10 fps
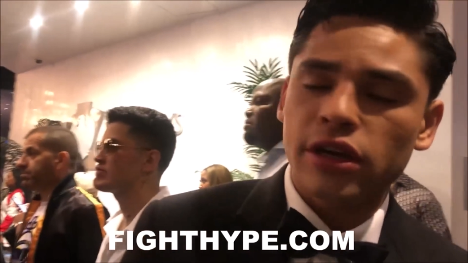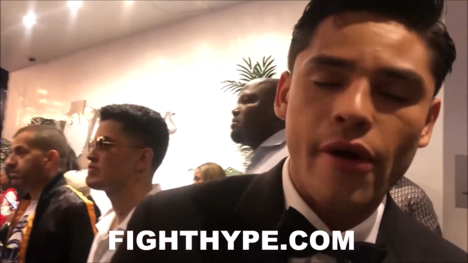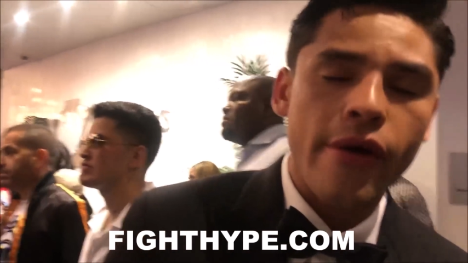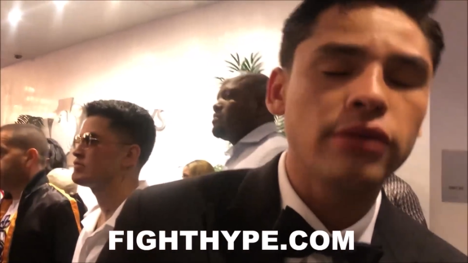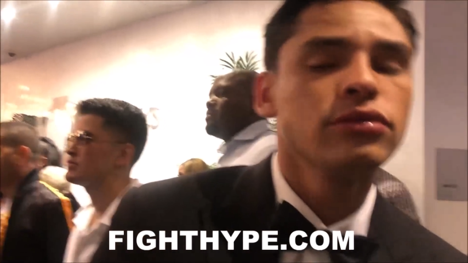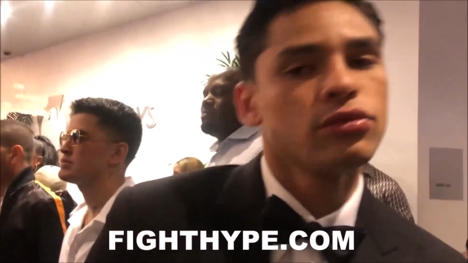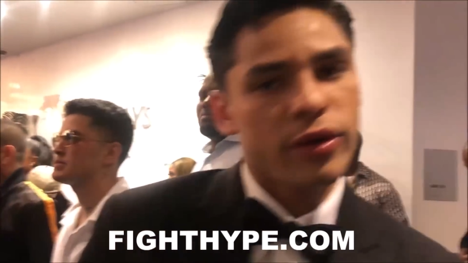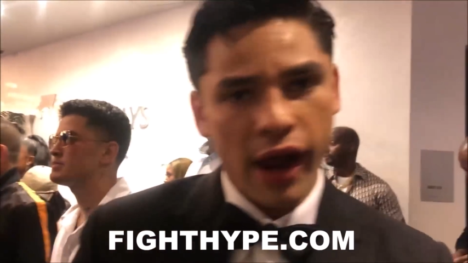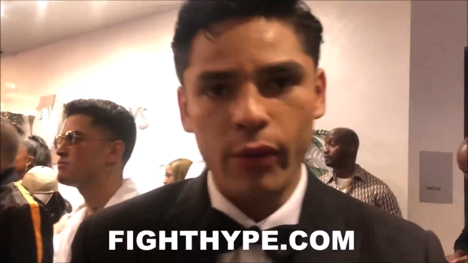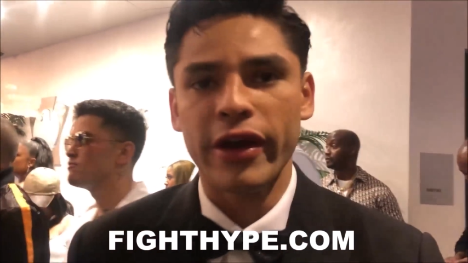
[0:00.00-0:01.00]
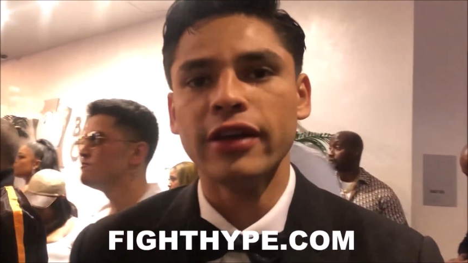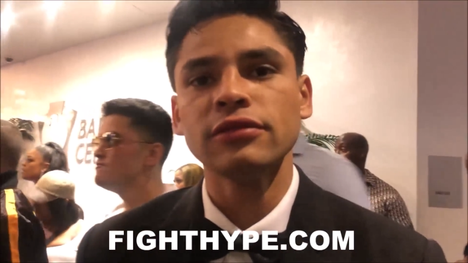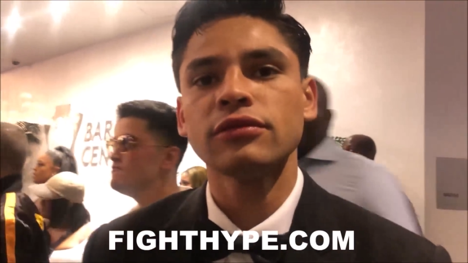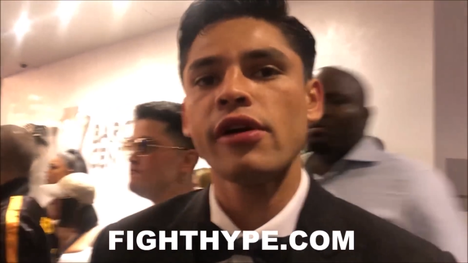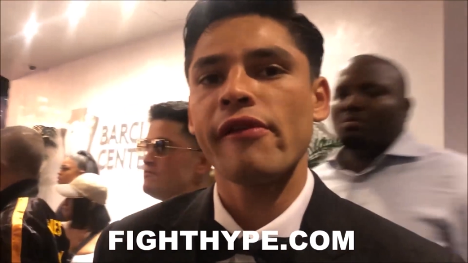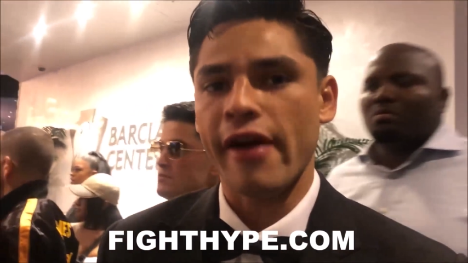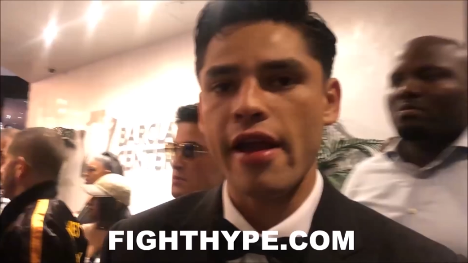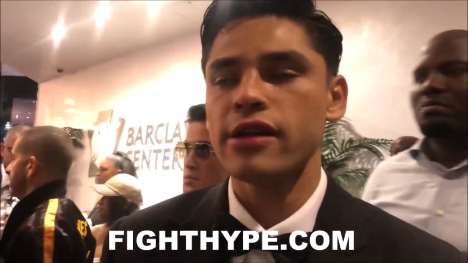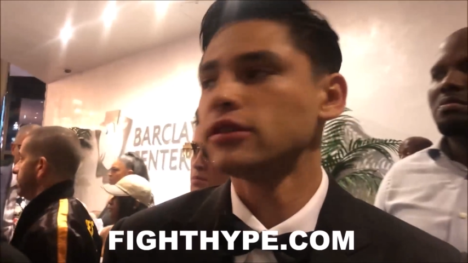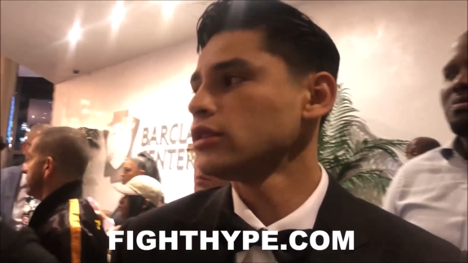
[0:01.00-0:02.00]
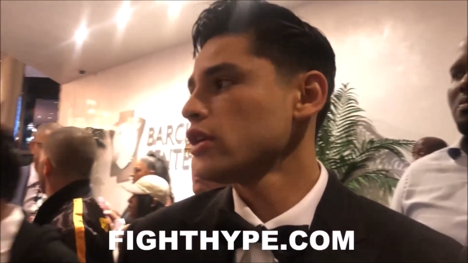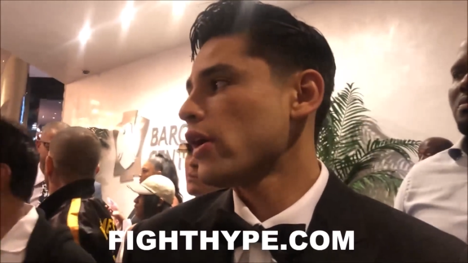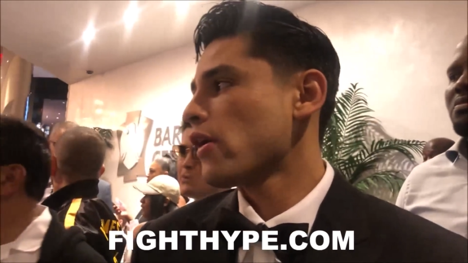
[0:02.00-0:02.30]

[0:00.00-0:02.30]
Speaker 1: It's in July. When I win, right? Can